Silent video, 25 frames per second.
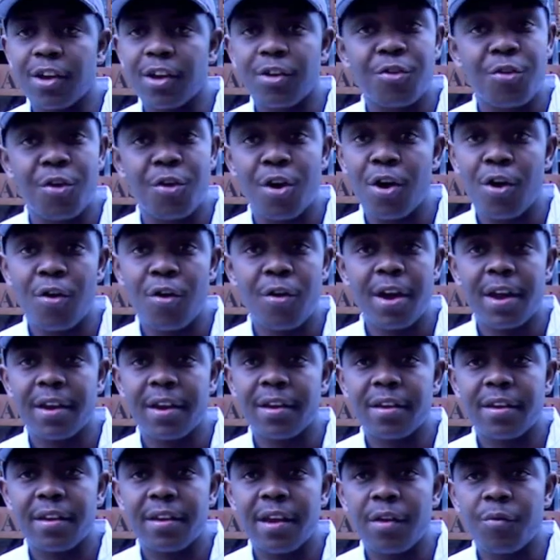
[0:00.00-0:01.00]
like grow,
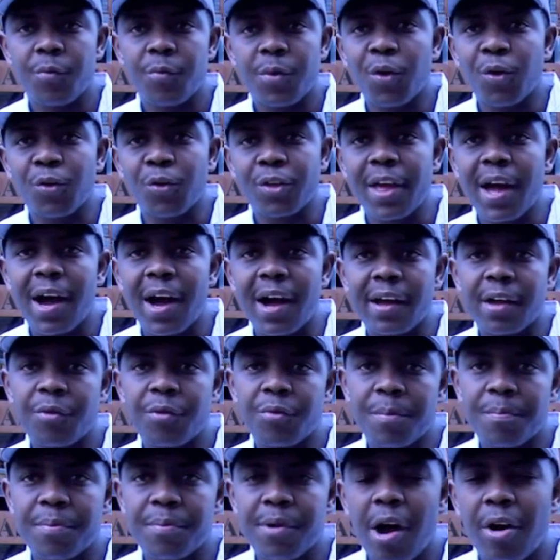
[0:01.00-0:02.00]
and we're all young
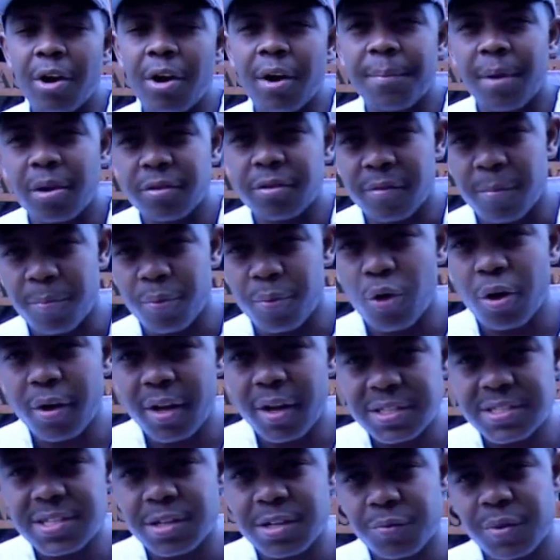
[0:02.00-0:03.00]
and we're proud about the
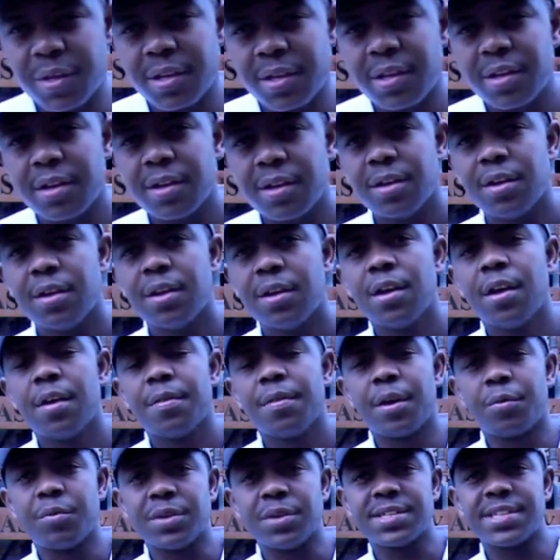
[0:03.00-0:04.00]
products that
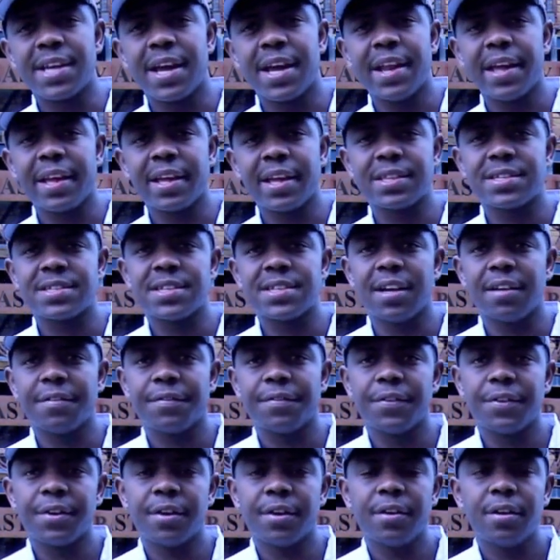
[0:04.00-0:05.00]
we're selling
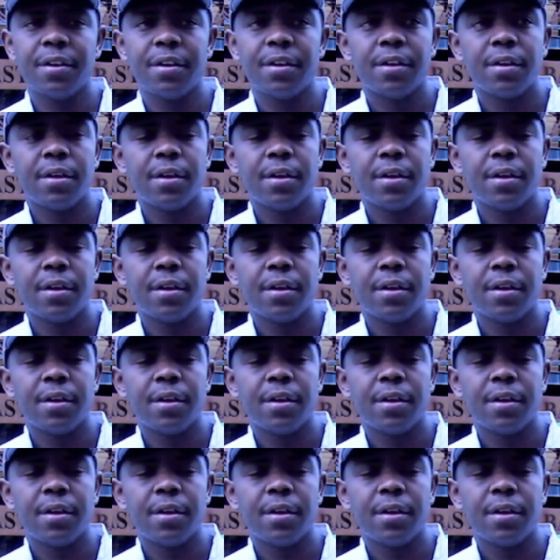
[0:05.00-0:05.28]
itself, you know.